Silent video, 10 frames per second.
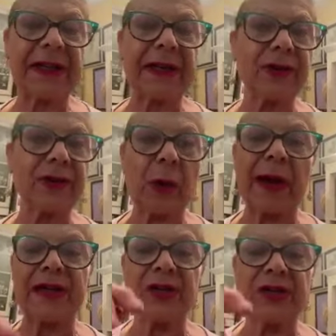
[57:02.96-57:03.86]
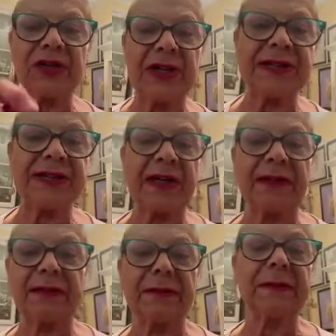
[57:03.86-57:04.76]
uh, shredded cheese
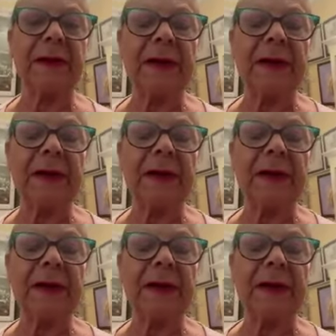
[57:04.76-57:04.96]
and